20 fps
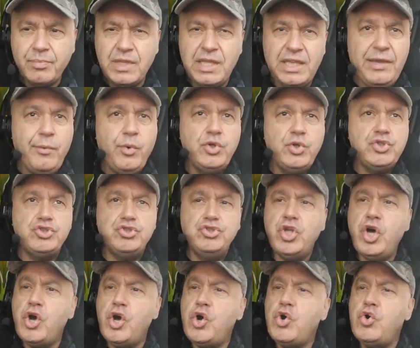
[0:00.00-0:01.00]
It was
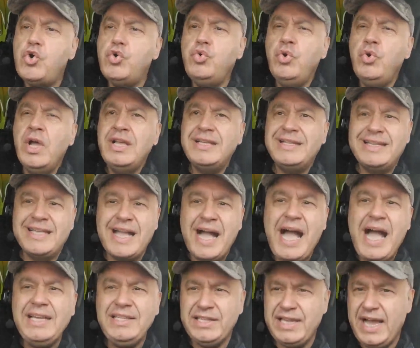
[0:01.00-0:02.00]
no
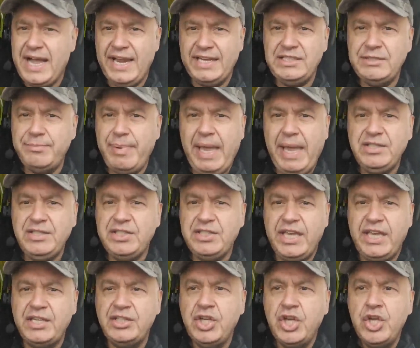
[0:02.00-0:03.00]
guidelines back
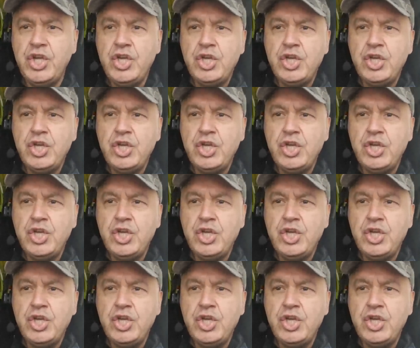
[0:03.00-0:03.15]
then.